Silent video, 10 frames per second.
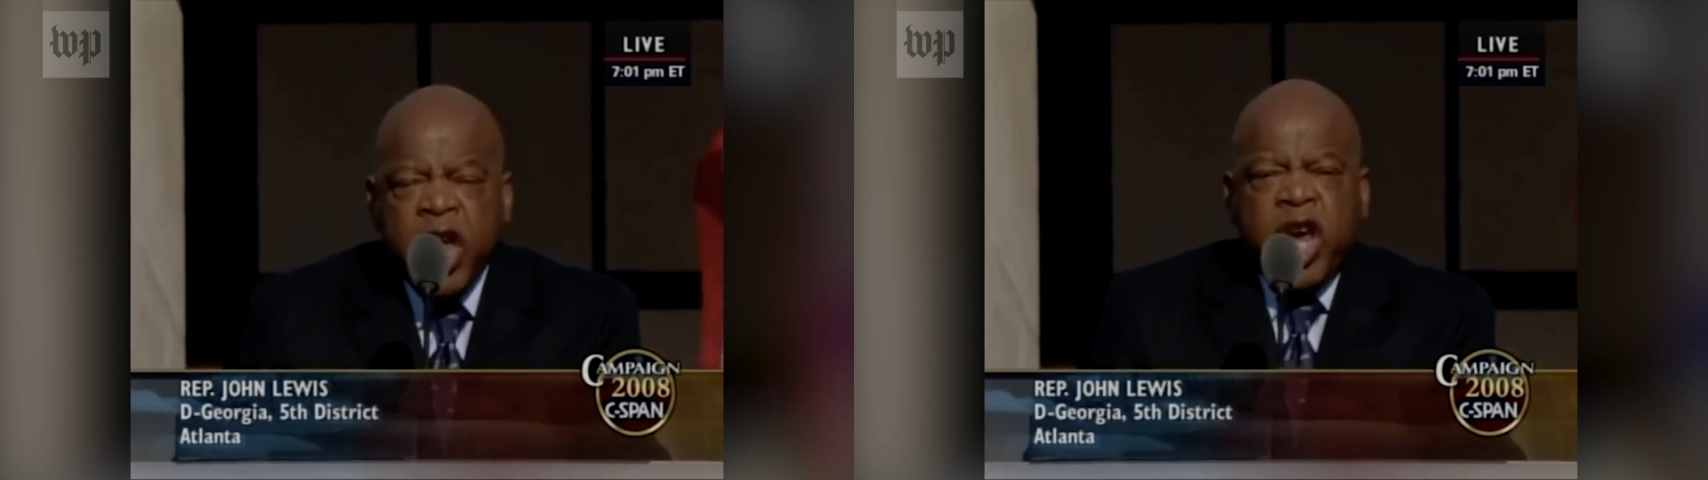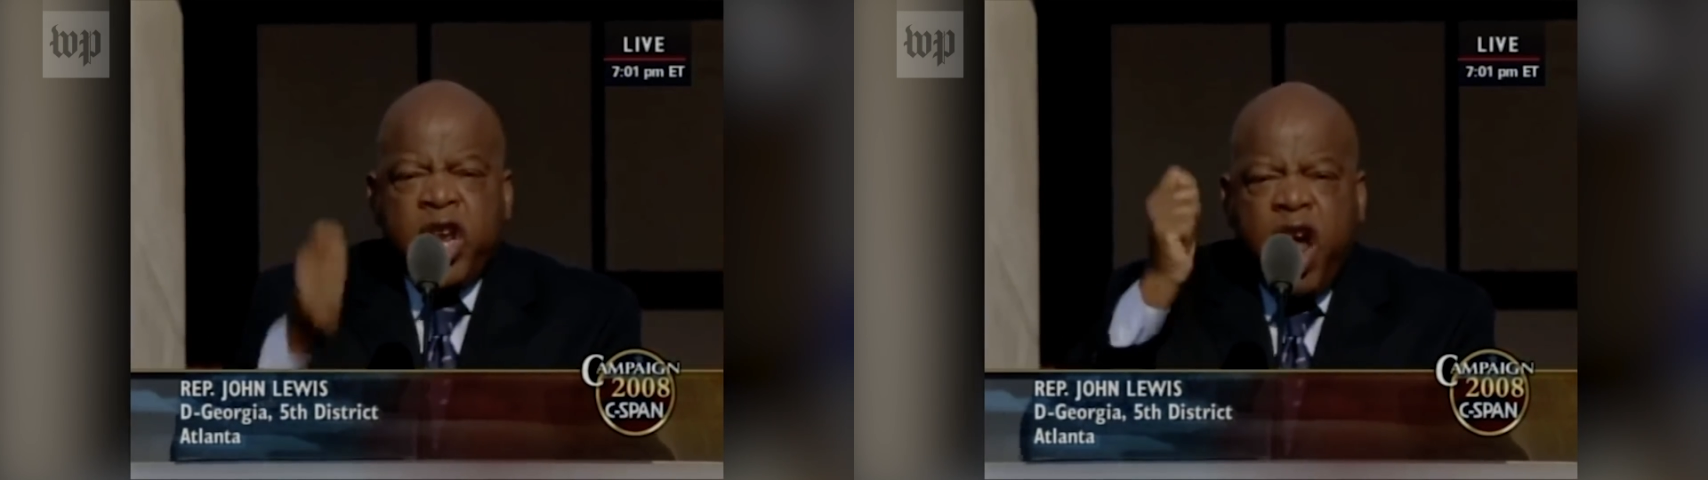
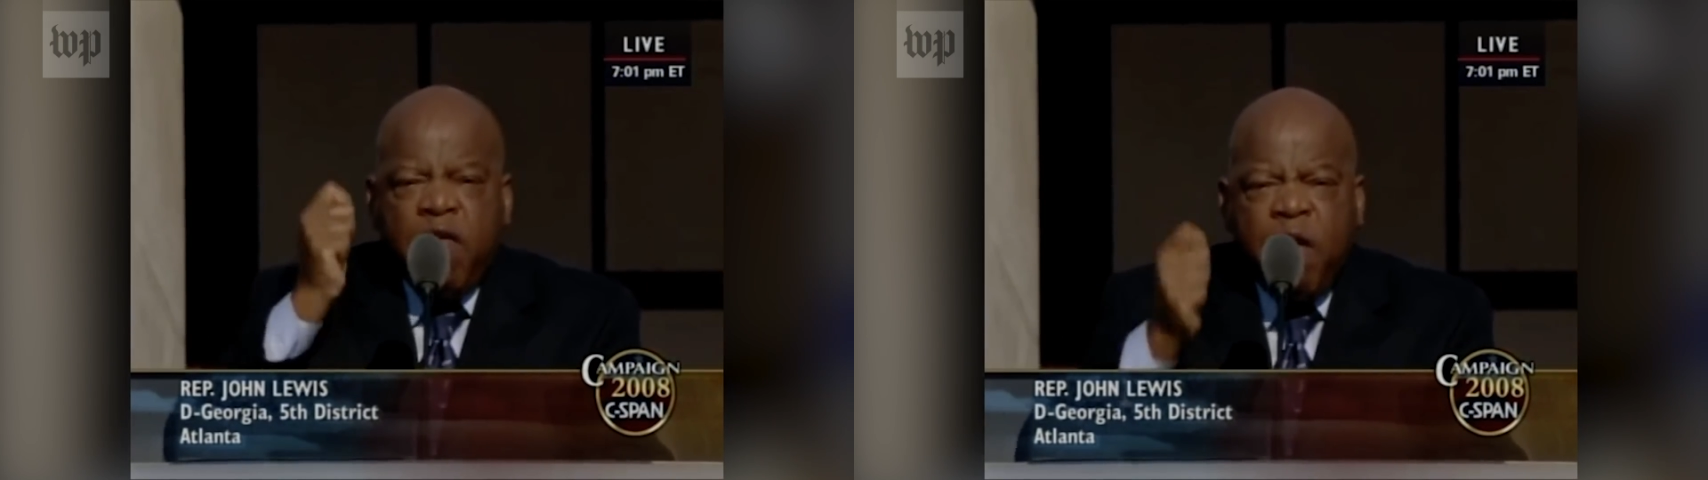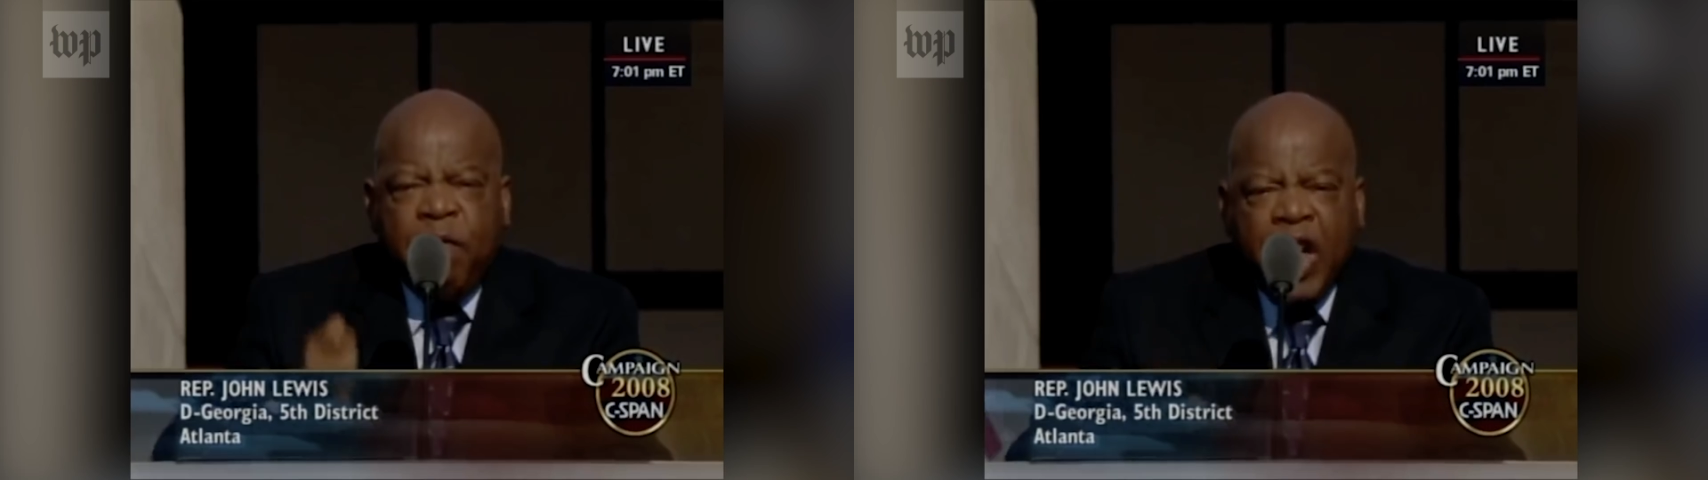in
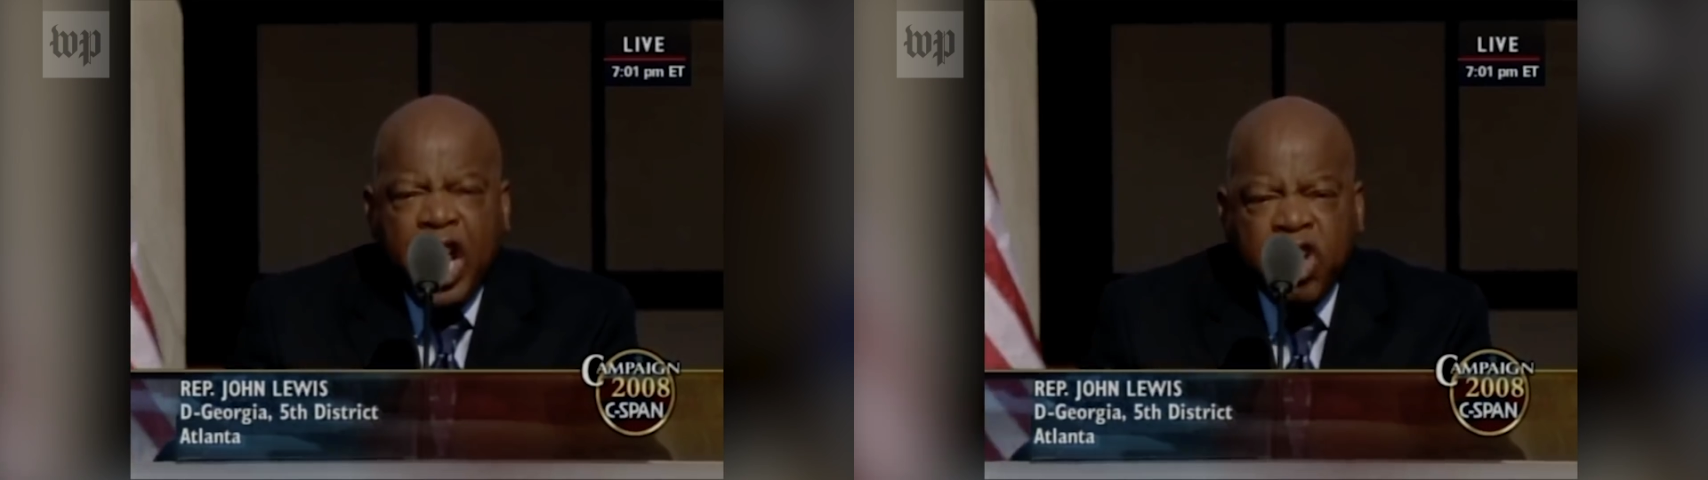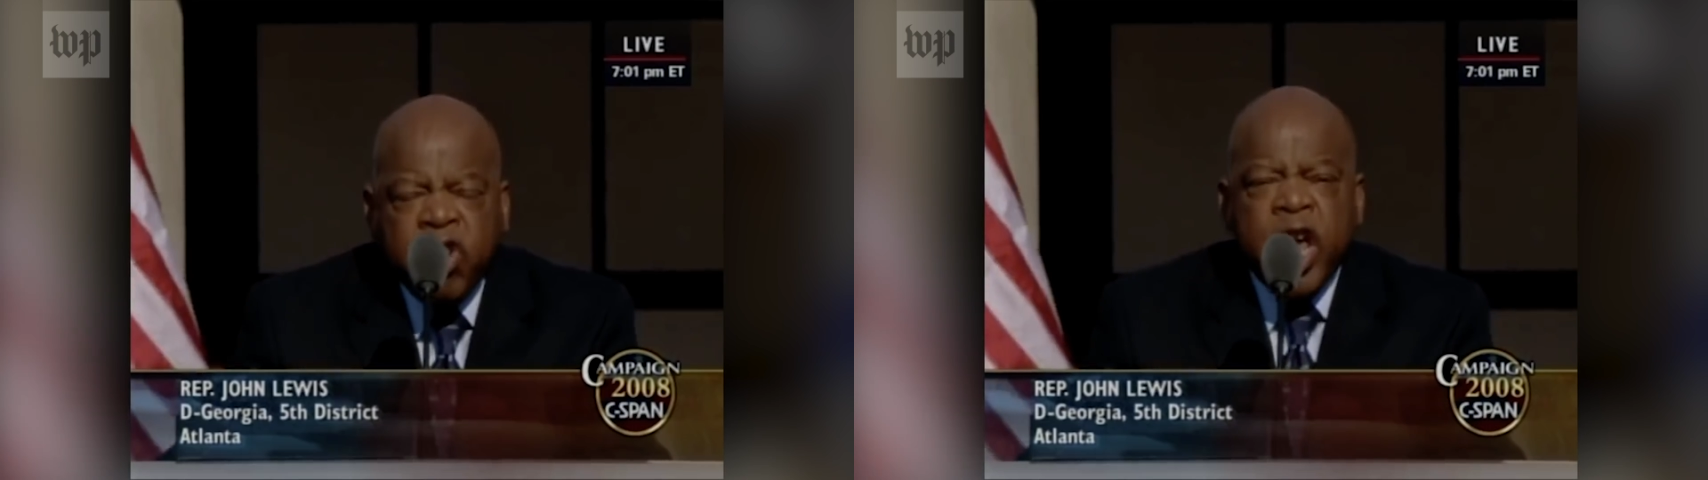every
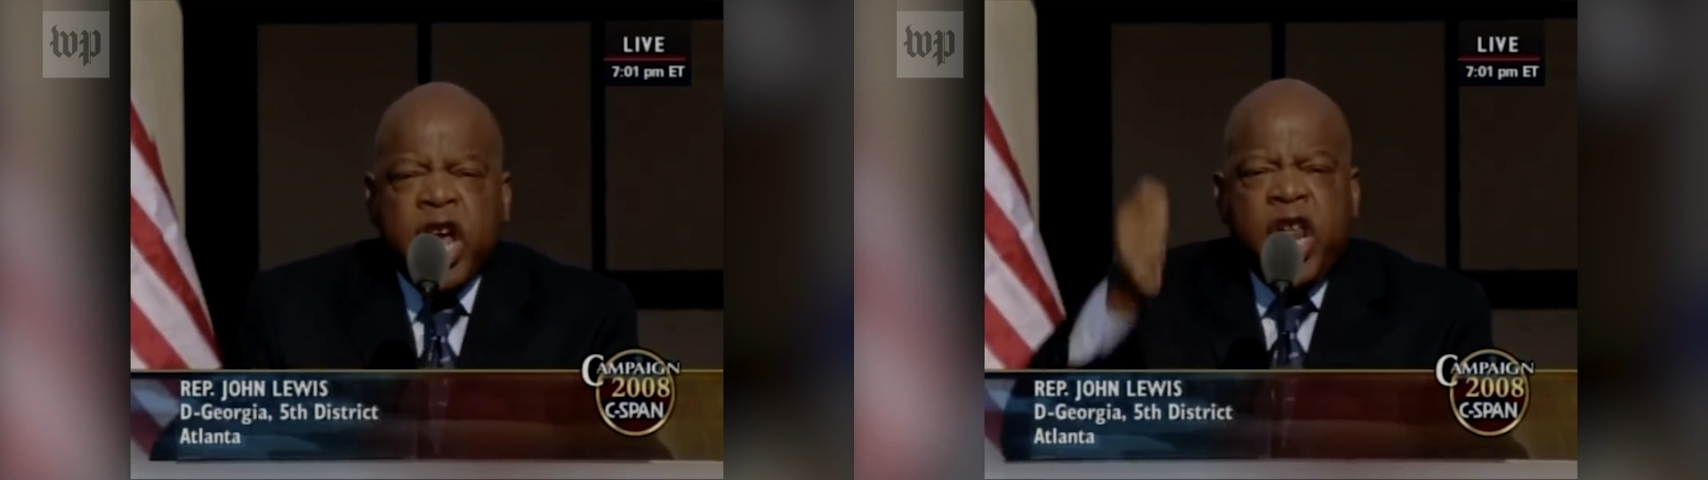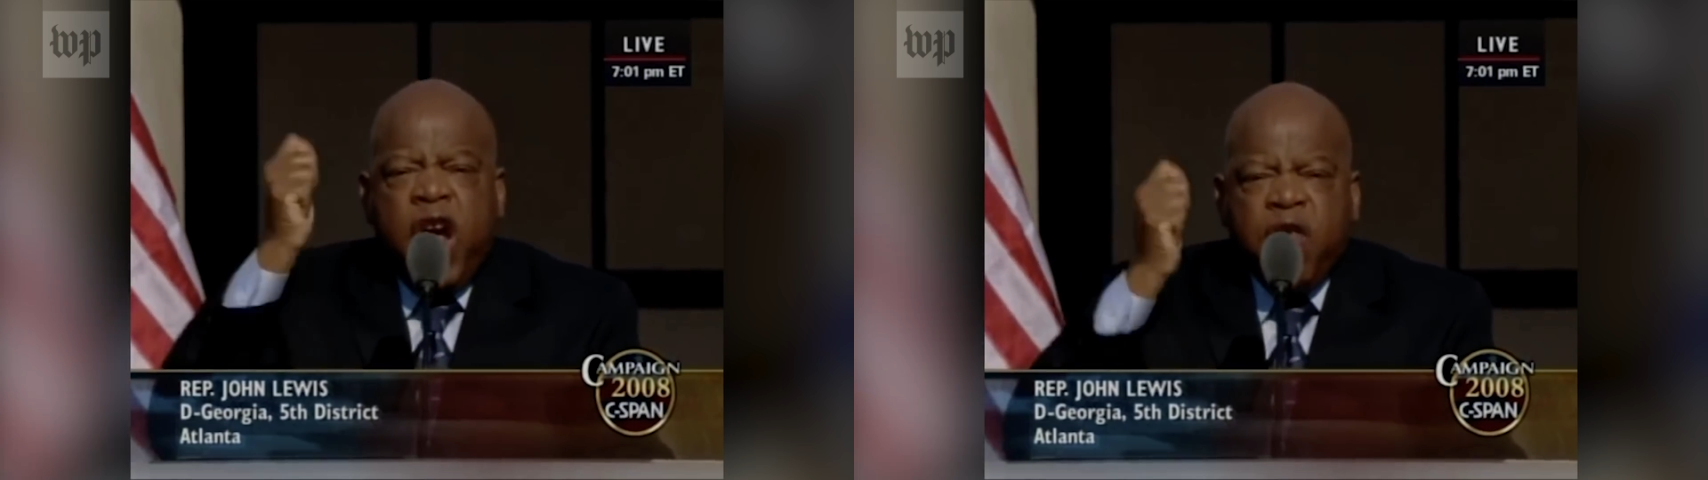village,
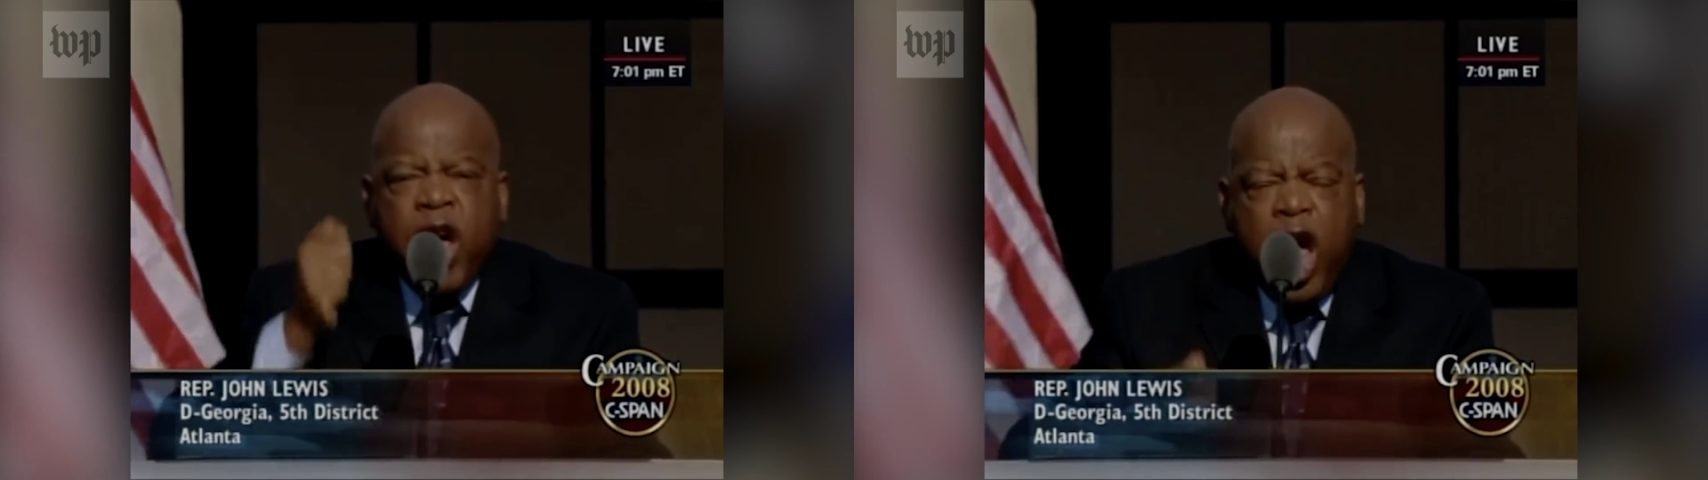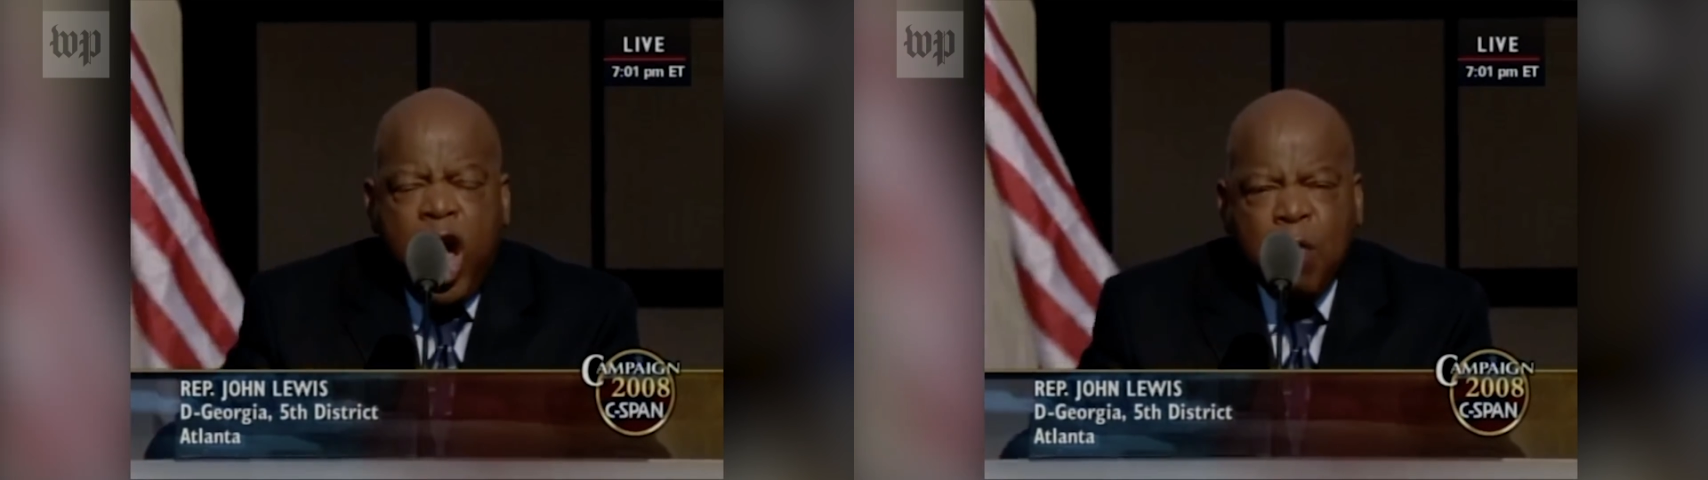in every
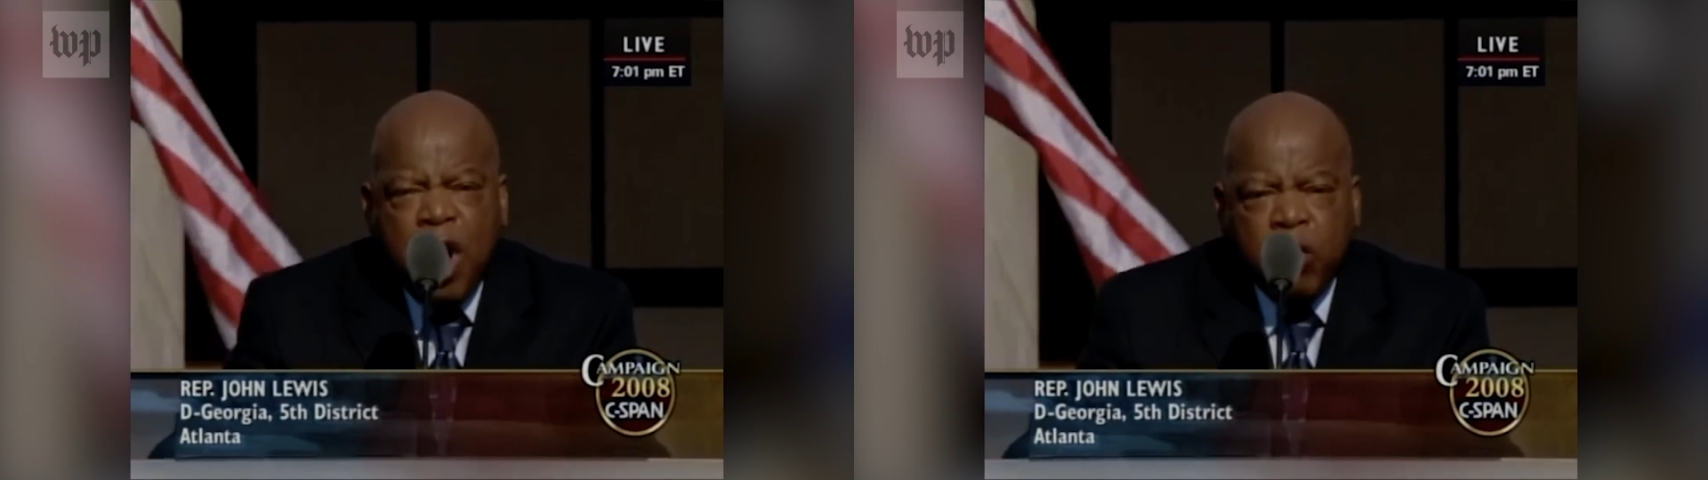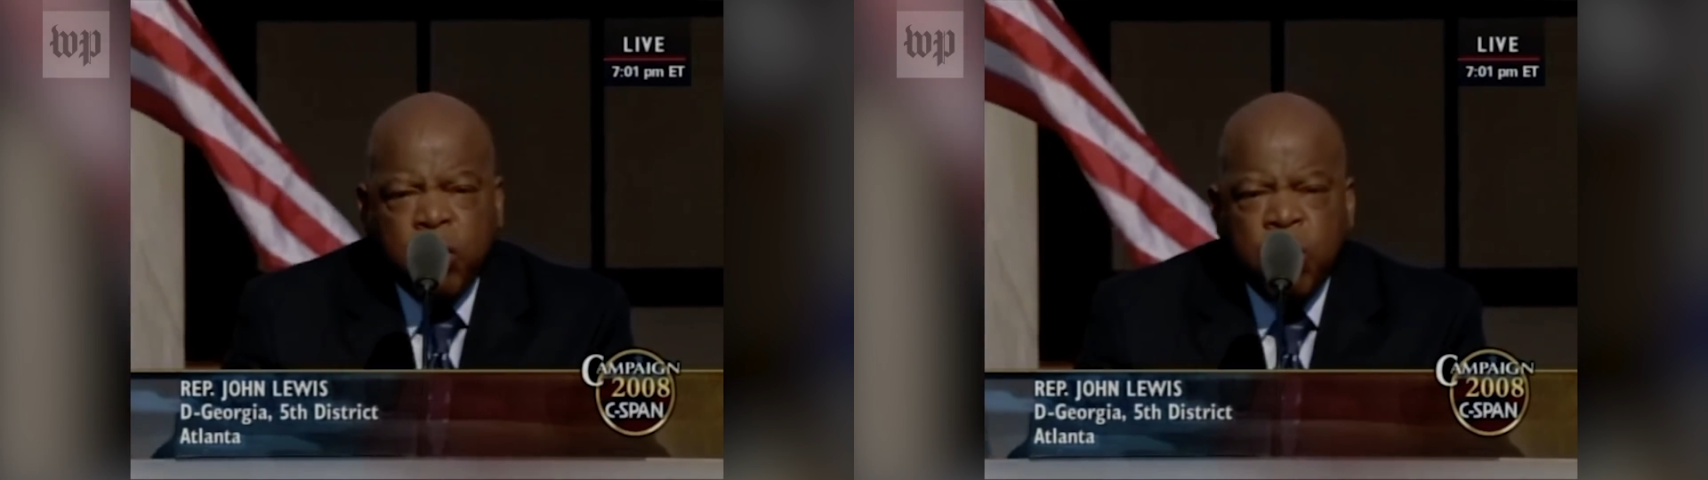hamlet.